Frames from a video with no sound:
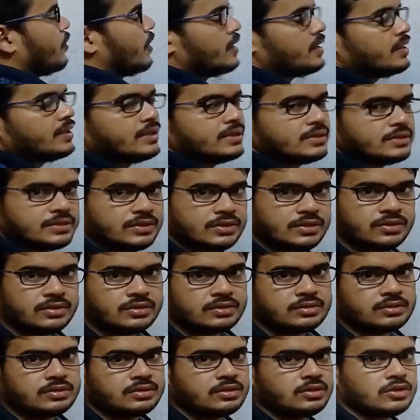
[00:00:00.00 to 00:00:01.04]
void
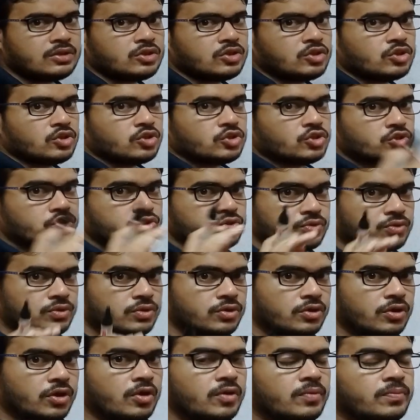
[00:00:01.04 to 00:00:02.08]
ratio should
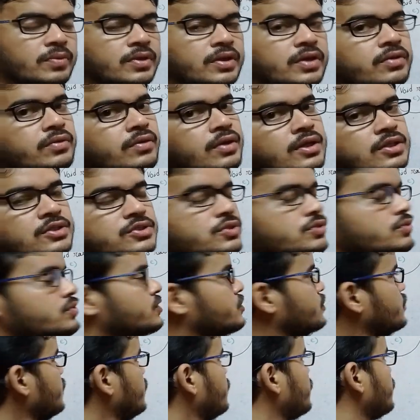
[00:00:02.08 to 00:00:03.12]
not be equals
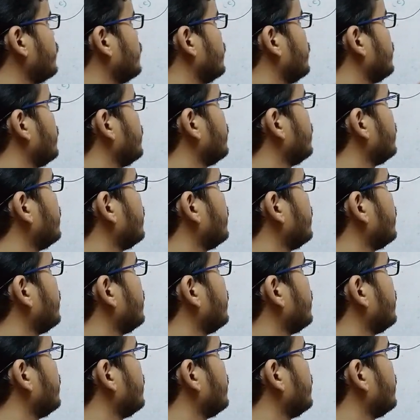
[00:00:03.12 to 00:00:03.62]
to 0.